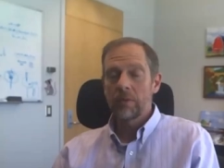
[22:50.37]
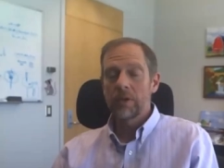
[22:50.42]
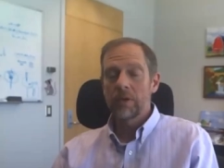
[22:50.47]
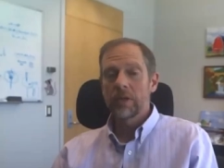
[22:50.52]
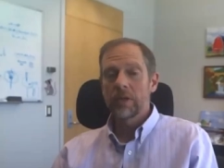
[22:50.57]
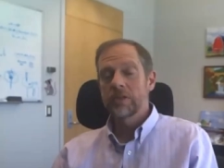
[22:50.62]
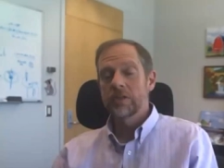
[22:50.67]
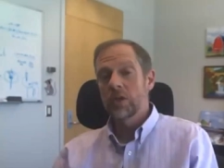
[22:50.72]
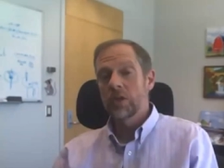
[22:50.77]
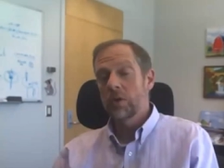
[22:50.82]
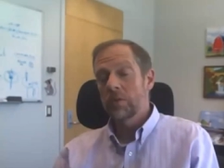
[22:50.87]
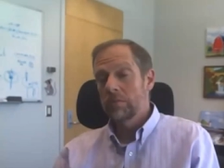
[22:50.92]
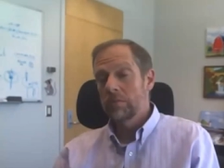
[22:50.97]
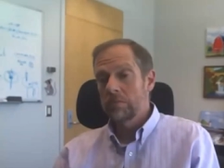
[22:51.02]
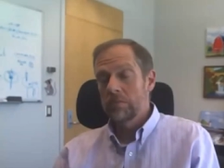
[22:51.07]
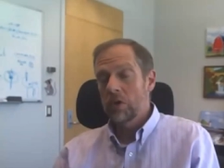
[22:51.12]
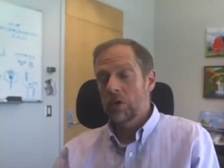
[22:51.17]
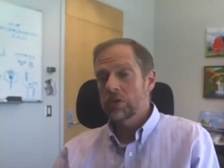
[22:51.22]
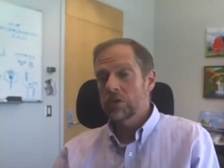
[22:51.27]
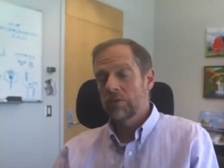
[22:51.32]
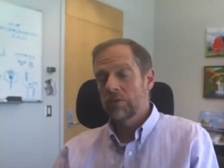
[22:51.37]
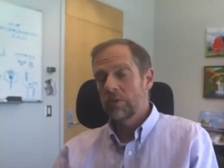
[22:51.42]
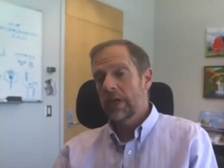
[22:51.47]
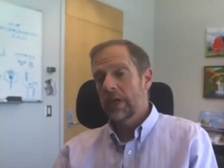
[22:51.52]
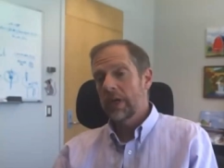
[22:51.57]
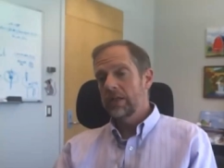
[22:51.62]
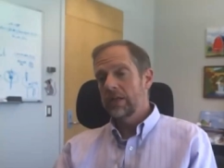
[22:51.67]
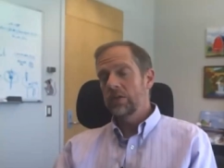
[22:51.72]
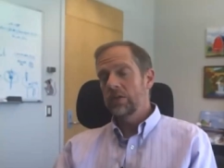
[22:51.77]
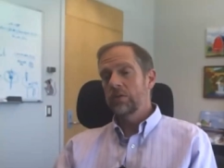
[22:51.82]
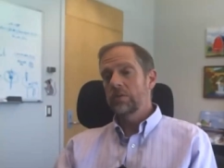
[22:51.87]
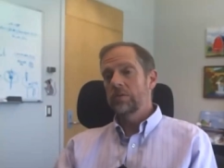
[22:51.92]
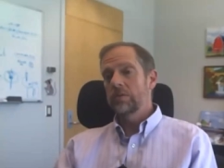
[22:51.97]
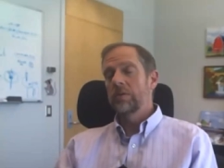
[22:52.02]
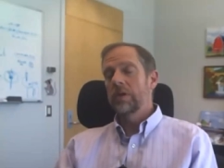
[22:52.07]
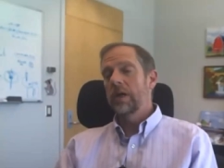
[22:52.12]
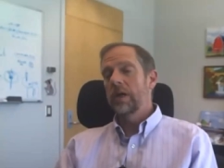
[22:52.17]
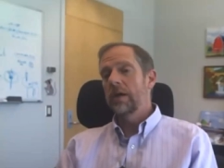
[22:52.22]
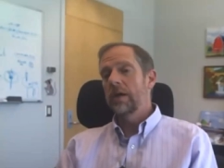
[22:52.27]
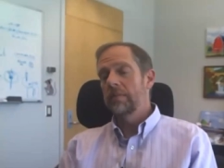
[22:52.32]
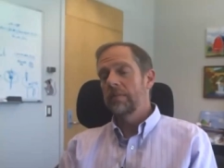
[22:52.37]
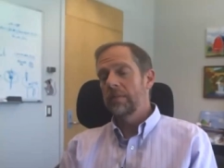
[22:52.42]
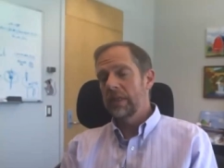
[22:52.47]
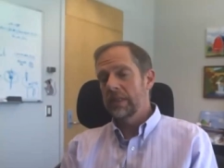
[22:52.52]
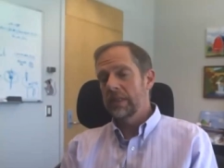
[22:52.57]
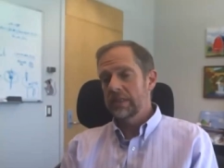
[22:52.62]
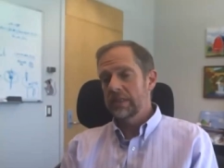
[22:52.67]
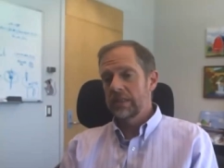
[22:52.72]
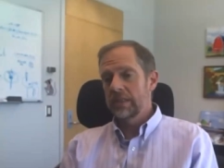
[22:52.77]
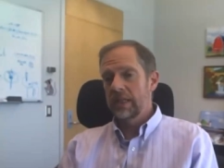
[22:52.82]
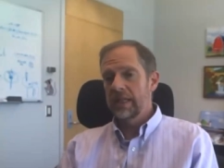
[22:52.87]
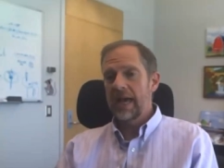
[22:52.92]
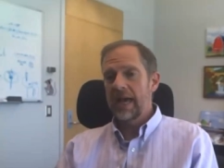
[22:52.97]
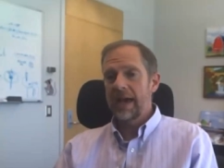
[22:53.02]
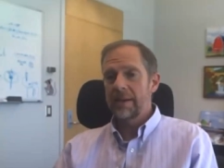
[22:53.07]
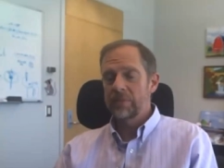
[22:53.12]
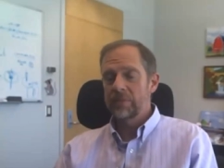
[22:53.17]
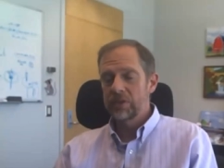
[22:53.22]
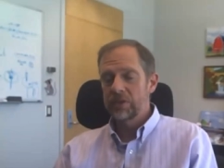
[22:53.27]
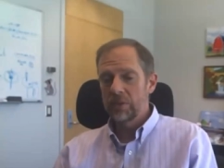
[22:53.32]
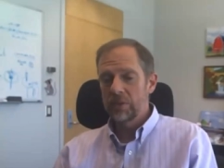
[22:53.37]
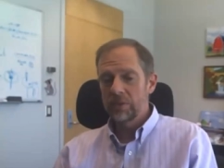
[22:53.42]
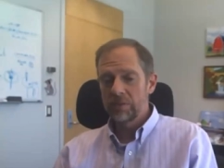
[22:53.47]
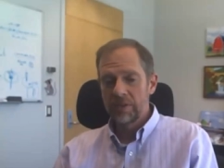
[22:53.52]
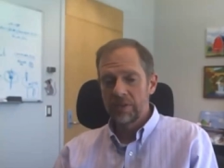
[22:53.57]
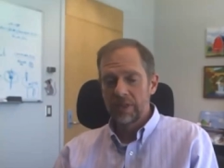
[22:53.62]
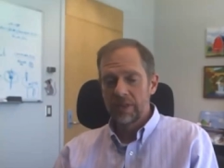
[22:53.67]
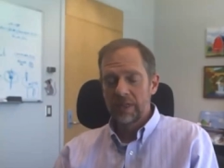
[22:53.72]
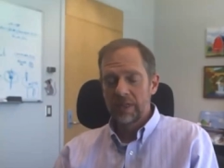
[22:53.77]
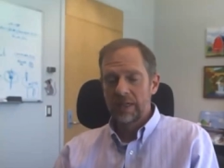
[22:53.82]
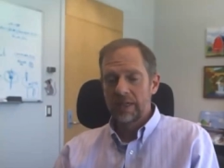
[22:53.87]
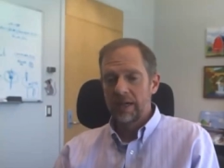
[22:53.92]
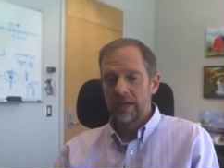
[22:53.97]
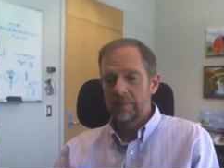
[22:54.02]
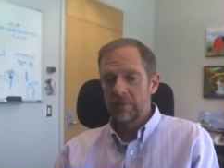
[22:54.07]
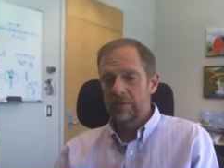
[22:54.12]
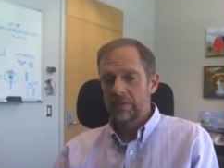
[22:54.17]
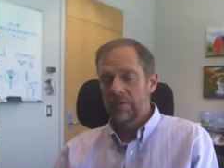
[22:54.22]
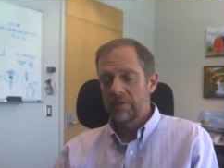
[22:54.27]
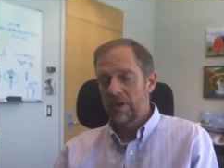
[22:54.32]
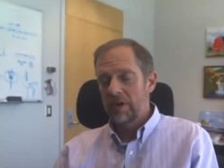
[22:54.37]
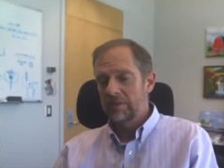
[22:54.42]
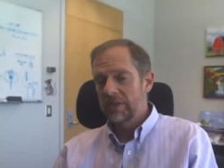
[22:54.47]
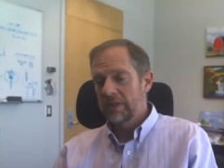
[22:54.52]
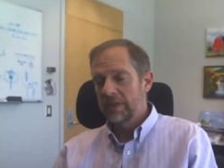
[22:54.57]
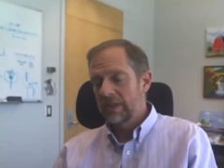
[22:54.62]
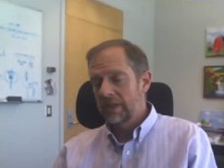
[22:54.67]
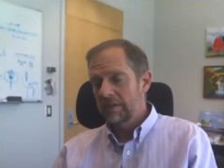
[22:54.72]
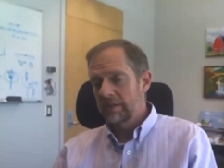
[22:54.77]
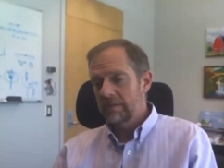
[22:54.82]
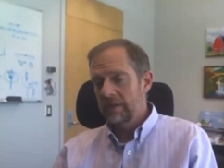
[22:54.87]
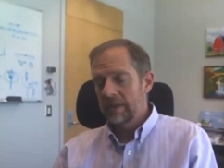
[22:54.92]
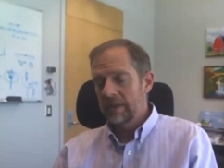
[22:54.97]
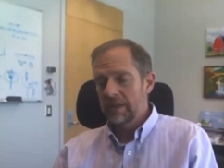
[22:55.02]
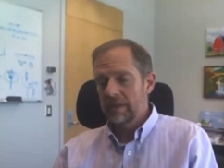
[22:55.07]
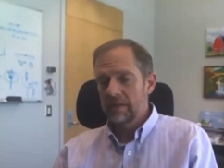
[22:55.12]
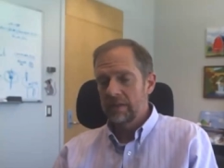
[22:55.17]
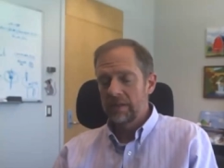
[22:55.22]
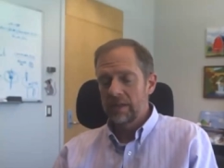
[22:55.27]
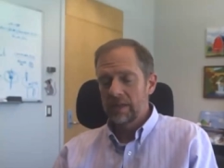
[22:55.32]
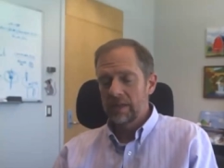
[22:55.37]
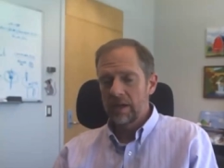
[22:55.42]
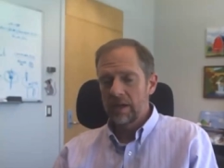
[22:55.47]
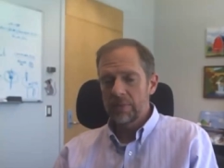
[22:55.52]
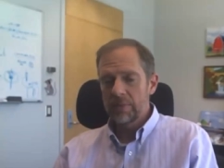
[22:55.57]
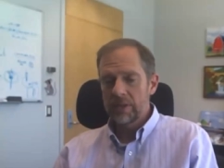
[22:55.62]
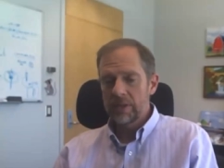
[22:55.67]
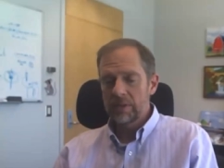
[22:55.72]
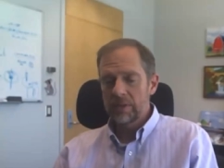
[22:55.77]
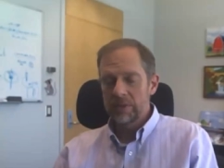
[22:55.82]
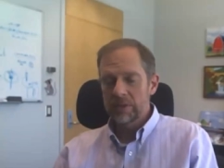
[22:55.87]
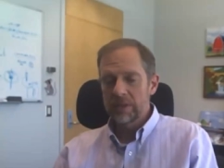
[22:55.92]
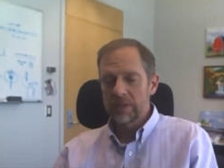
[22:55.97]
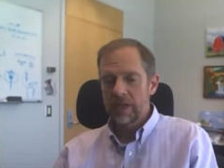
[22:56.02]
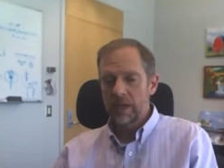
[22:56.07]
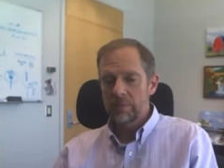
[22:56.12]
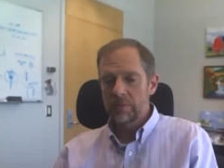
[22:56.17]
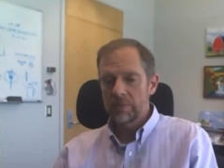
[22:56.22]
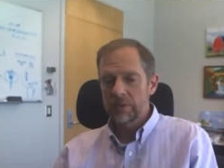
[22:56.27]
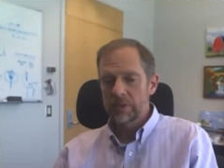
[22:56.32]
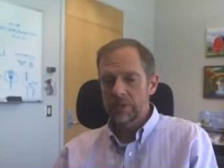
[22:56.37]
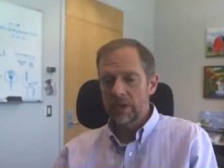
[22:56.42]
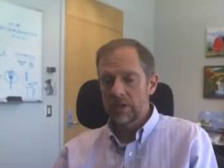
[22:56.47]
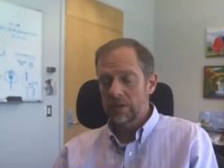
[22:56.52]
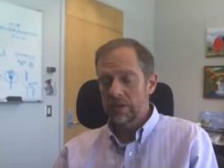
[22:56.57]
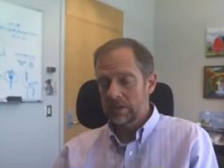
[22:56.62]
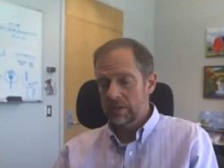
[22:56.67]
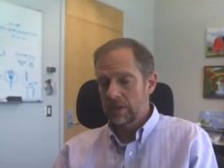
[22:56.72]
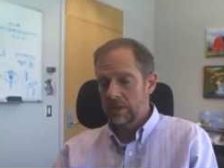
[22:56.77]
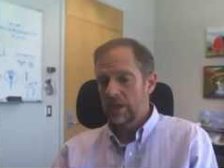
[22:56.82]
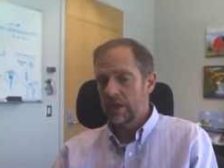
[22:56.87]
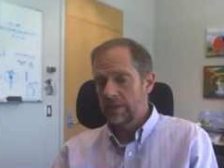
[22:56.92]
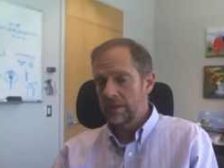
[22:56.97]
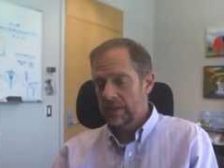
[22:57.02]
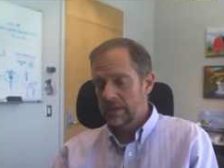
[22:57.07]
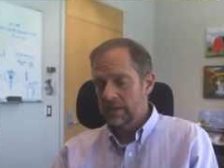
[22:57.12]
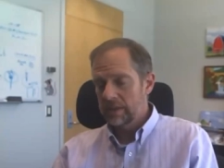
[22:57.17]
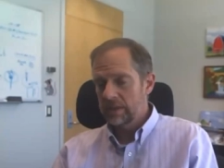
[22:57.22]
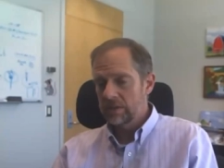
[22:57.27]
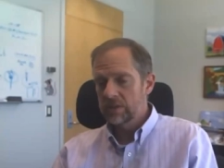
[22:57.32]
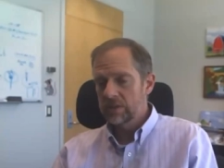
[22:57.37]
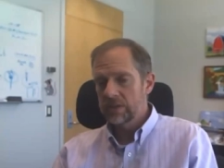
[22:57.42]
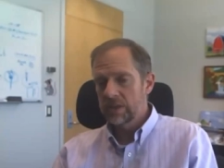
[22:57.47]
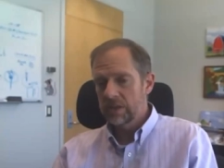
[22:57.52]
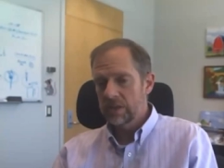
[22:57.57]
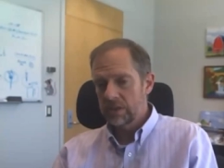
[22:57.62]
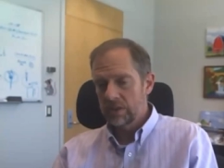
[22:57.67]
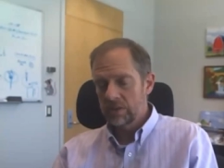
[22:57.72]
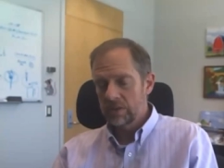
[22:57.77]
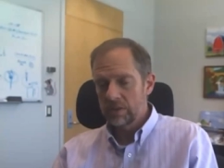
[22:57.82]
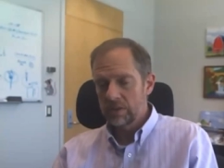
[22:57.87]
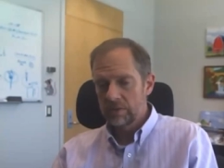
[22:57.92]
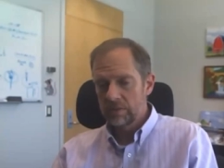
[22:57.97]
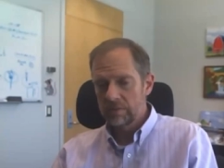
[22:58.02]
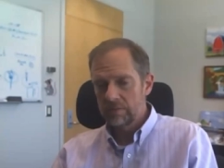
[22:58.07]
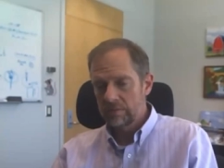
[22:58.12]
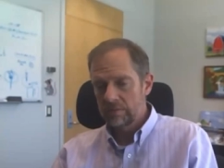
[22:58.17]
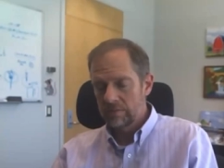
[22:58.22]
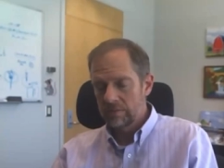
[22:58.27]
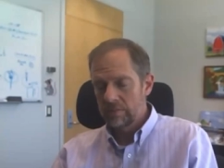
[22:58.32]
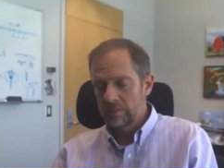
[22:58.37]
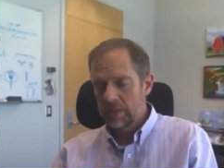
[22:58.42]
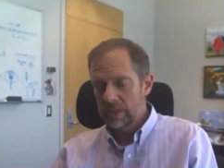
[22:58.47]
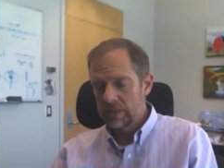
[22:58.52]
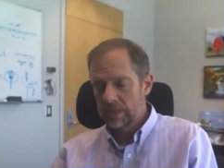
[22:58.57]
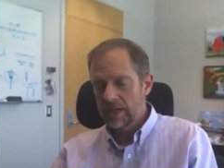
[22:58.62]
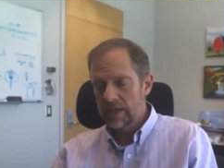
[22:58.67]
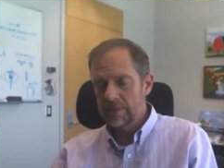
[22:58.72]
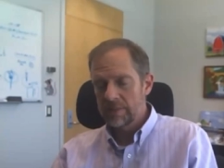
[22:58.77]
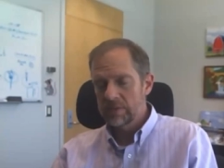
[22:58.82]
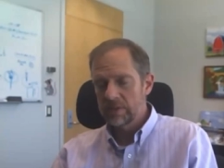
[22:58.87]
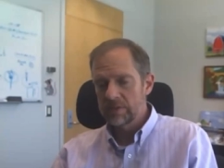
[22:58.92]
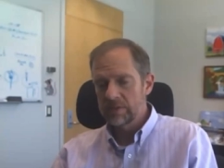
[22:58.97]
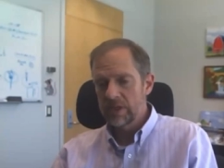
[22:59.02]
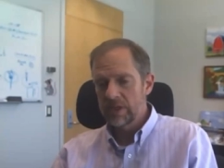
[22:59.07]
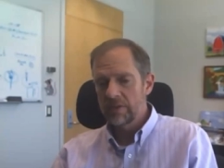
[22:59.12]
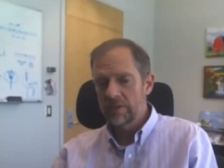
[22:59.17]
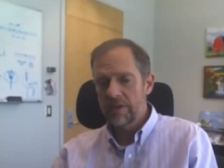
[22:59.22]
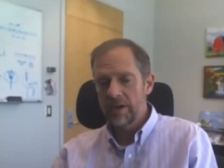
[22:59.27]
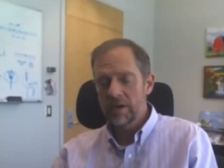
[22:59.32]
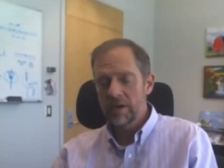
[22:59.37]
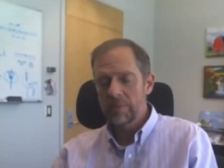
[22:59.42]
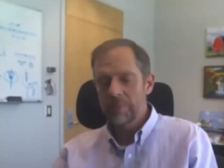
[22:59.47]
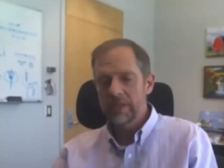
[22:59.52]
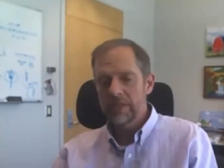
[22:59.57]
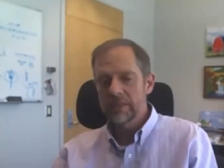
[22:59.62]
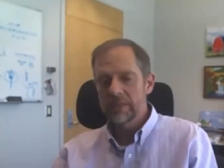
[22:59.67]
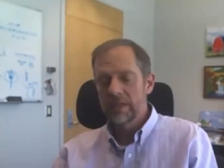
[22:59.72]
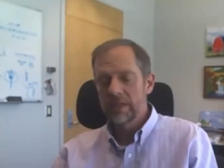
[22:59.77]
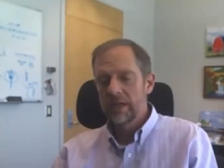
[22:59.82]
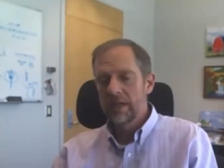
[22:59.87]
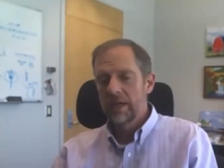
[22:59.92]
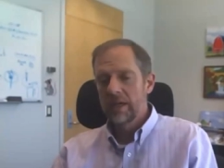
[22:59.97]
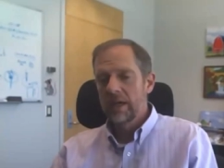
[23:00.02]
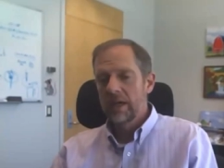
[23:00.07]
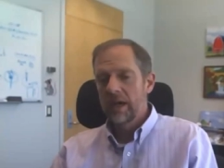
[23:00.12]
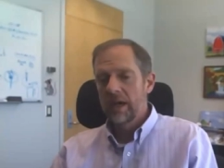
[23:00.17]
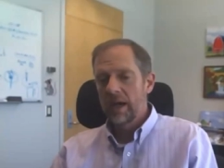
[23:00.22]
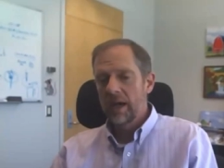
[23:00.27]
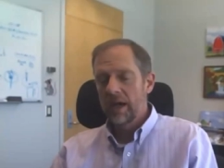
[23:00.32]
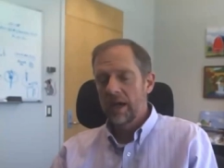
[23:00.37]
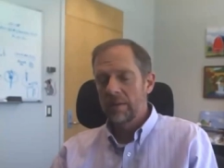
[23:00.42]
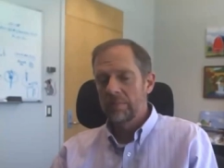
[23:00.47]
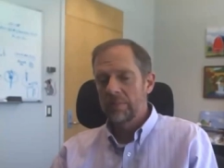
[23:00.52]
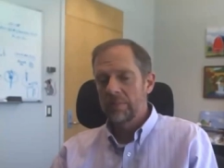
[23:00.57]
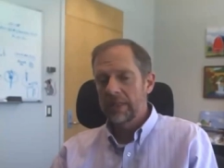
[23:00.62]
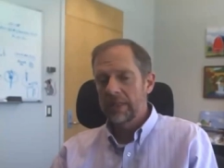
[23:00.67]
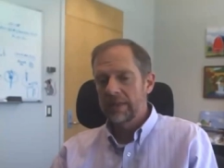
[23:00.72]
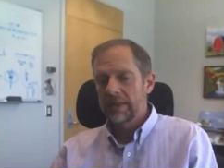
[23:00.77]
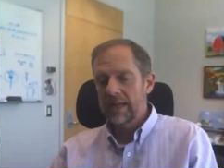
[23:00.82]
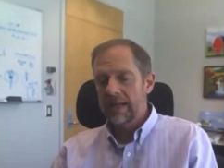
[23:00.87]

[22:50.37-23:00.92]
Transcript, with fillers: well, so most of what I do um, is in the lab. So I'm involved in the, in the company that we helped start uh, that's interested in doing these types of cell therapies. Um, but